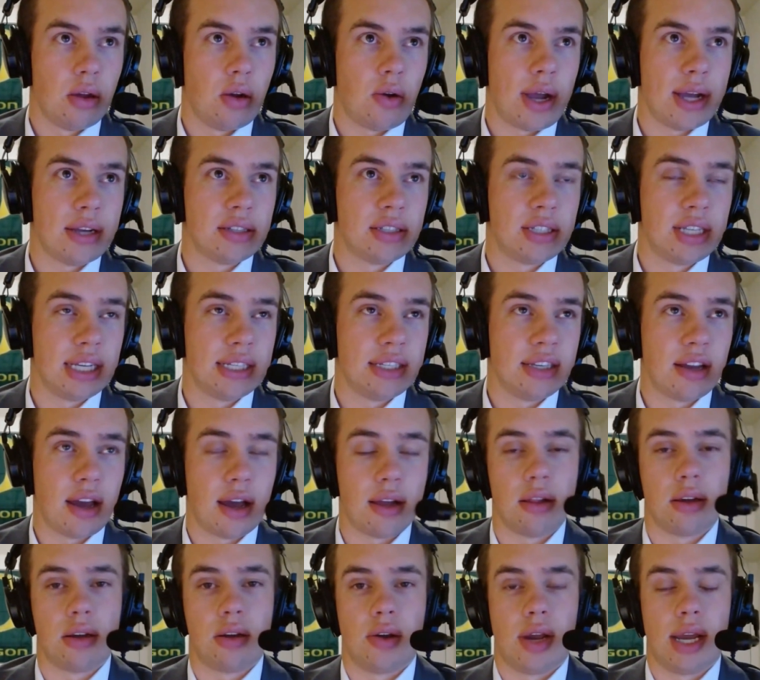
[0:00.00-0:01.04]
Ohio State did
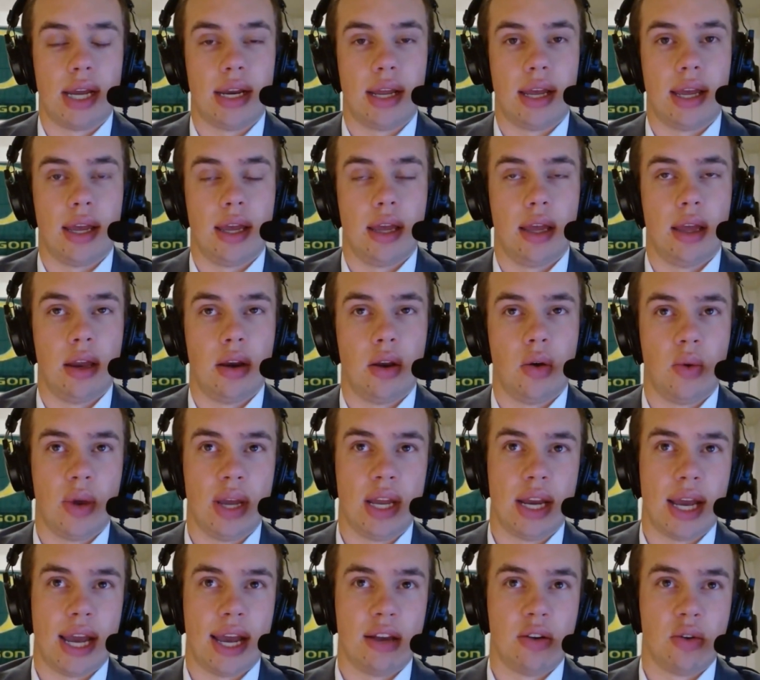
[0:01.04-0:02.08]
not look great in a
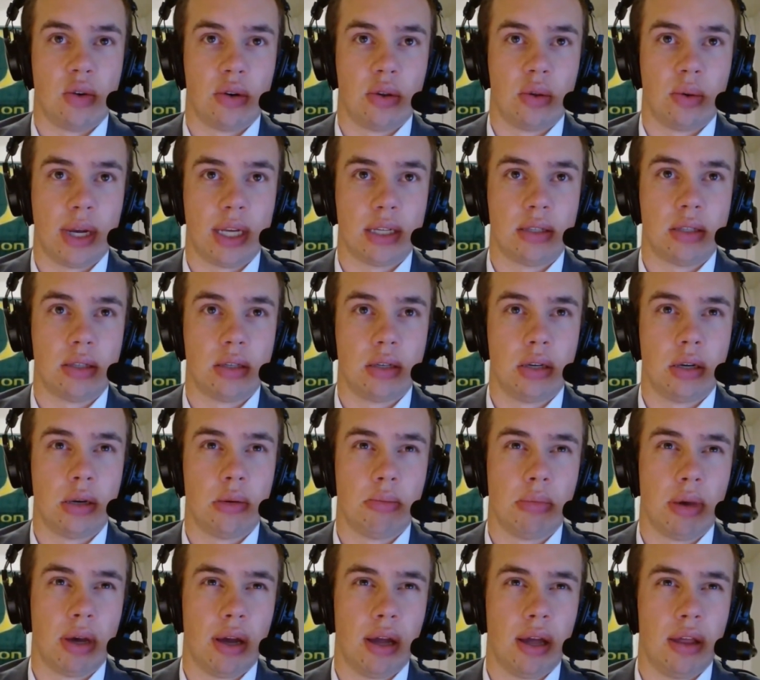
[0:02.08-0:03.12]
win at Northwestern,
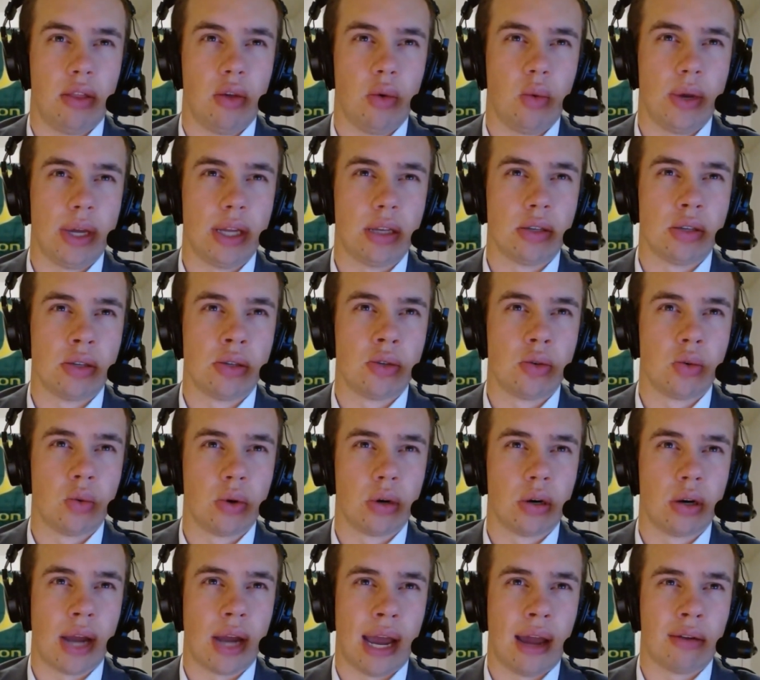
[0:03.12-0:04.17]
but the winds
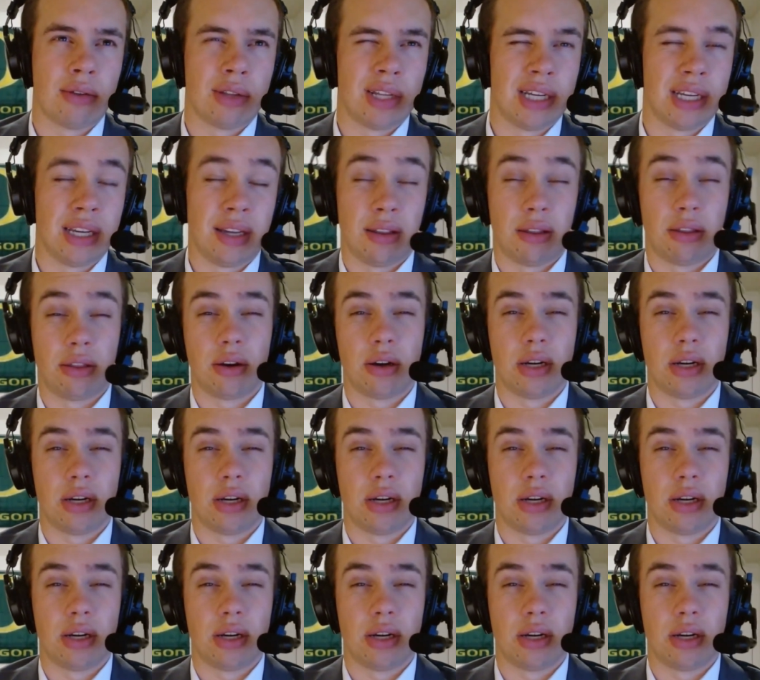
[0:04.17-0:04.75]
were howling at